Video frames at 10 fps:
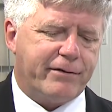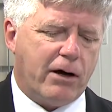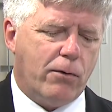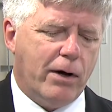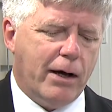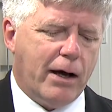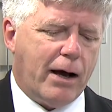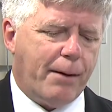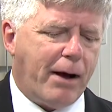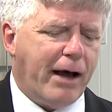So
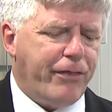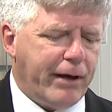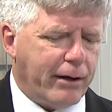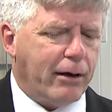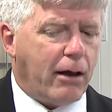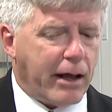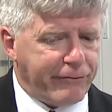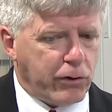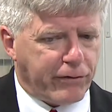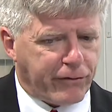I think a lot
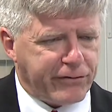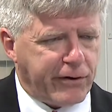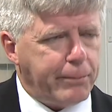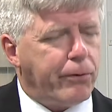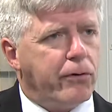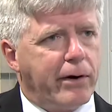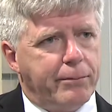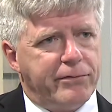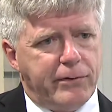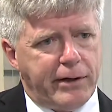of university
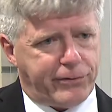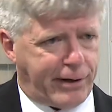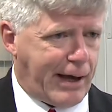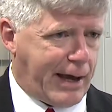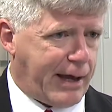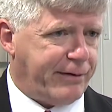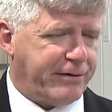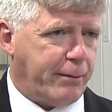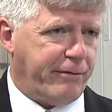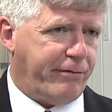programs need to add
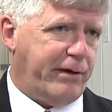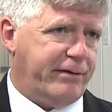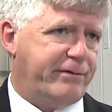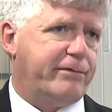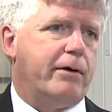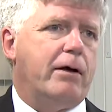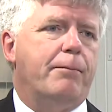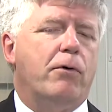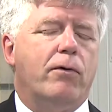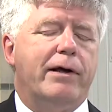some of these
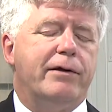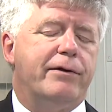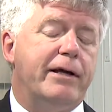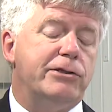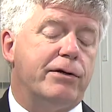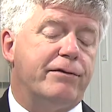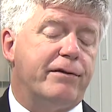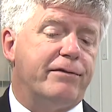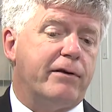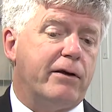orientations
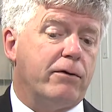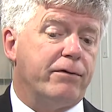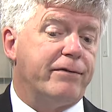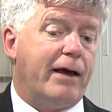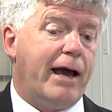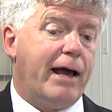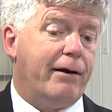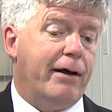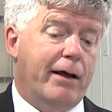and skills, and